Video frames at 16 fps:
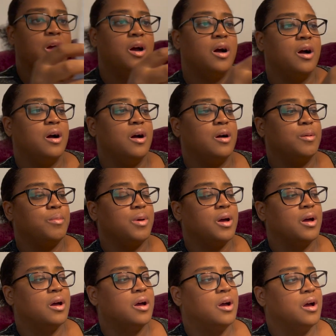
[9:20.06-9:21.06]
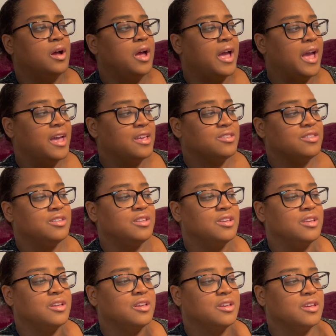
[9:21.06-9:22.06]
Um, as
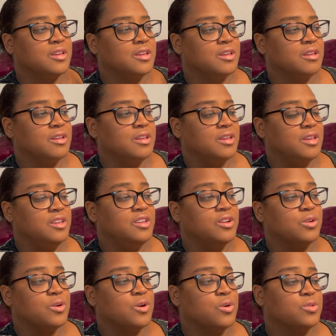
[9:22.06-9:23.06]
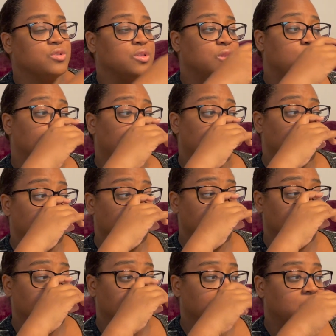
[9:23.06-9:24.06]
the year goes along,
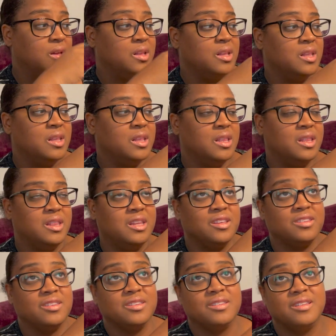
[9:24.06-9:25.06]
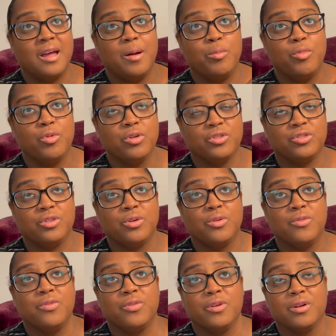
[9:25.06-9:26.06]
this is not more
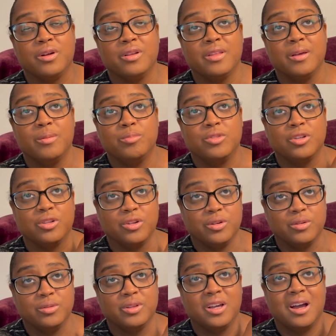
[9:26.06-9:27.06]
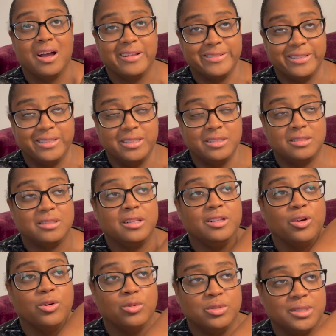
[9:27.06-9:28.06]
so for them to learn the continents and
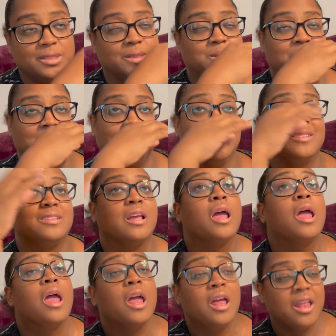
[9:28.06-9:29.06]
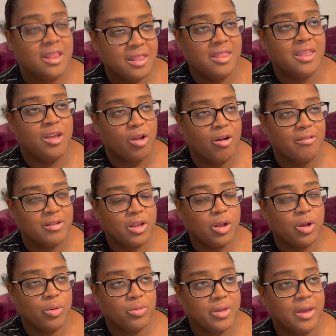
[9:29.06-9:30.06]
the oceans because they already
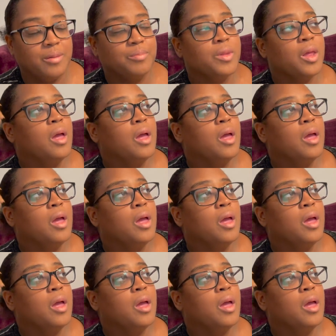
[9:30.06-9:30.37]
know that.